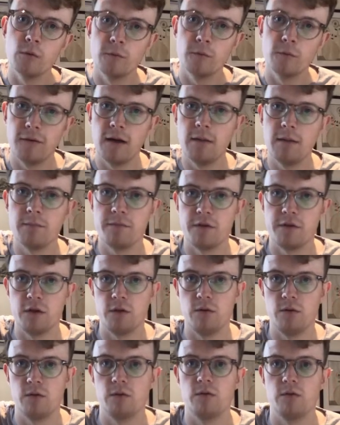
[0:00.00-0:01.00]
firm
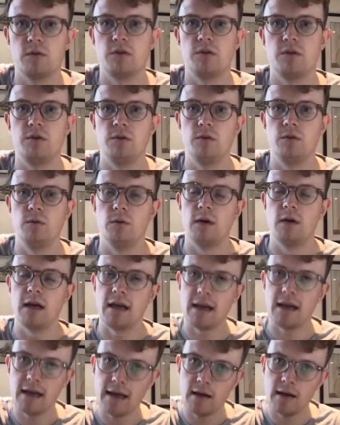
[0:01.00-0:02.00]
view to
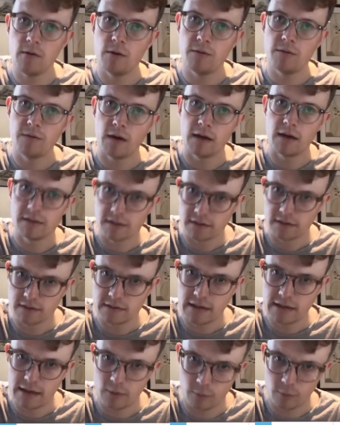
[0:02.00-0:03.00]
allow
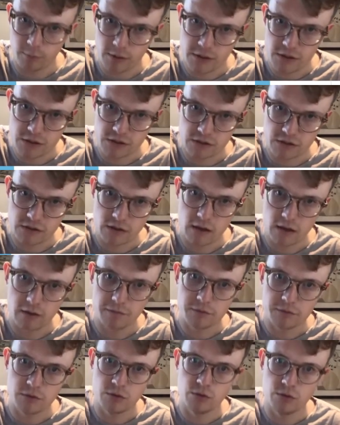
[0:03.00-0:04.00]
advisors and operations
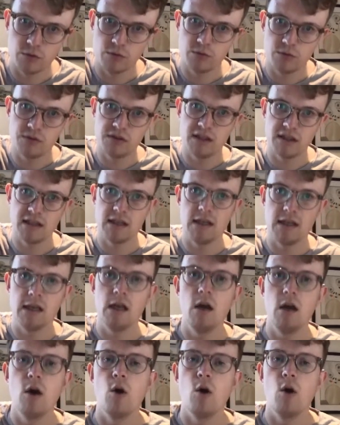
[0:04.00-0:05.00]
staff to
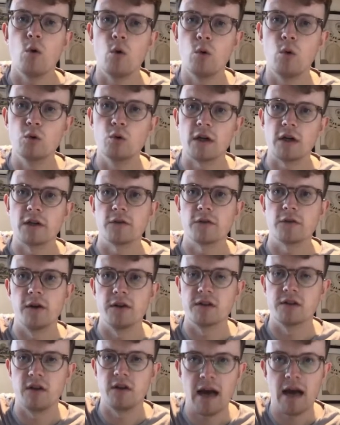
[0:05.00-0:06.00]
see all
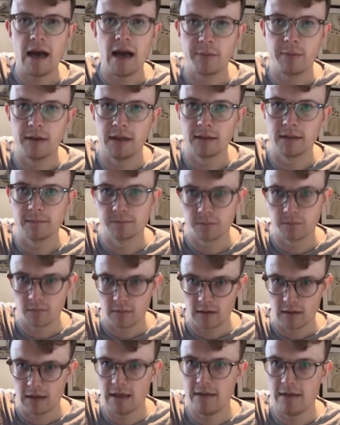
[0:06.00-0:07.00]
transfers that are happening
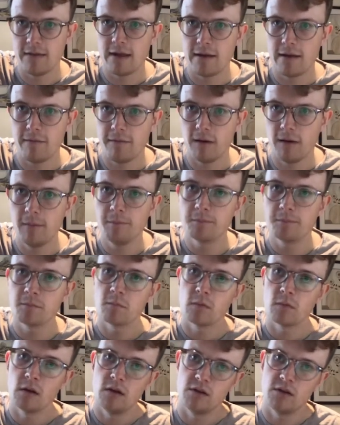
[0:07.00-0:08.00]
in their firm.
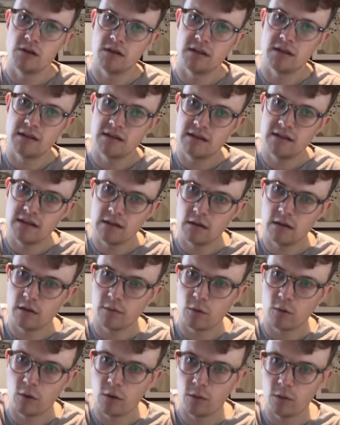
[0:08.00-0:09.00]
So as you can see,
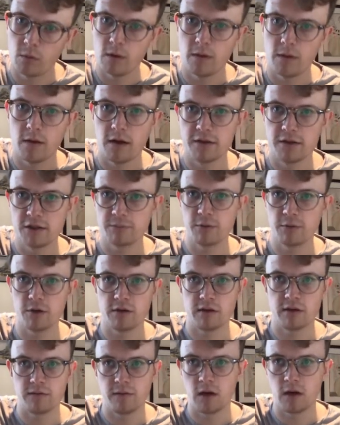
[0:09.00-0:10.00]
I've got the one that I just
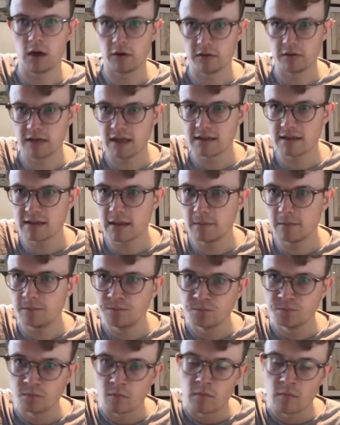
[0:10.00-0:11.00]
processed for Hargreaves
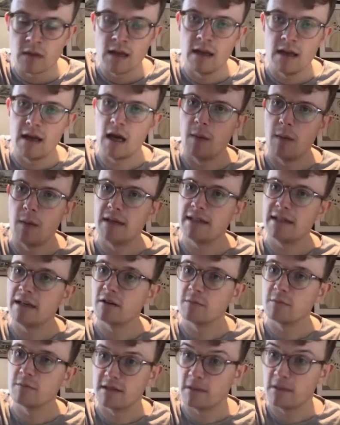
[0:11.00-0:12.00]
Lansdown. It
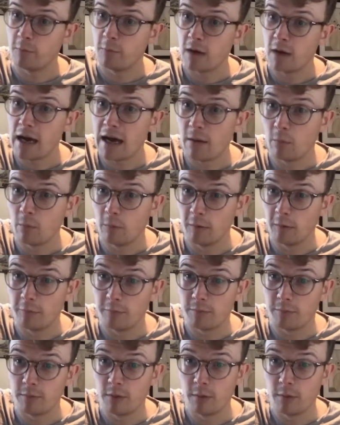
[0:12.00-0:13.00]
tells me it's
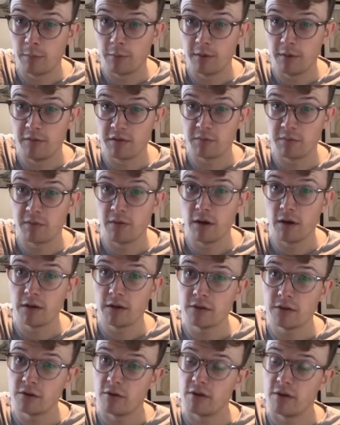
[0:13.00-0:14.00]
with the previous
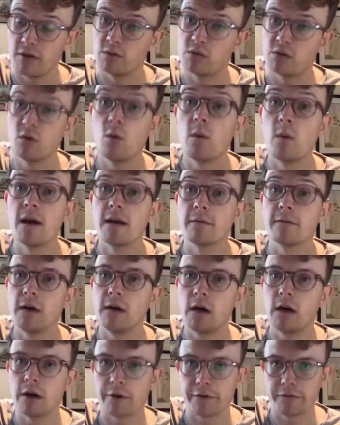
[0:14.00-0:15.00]
provider, so it's still waiting
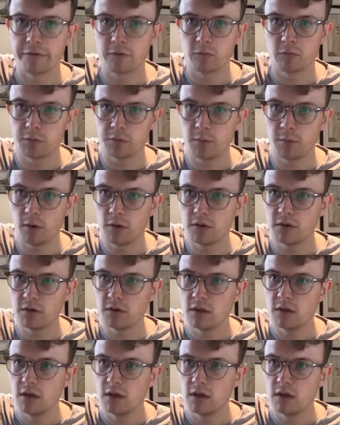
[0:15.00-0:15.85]
for Hargreaves to respond.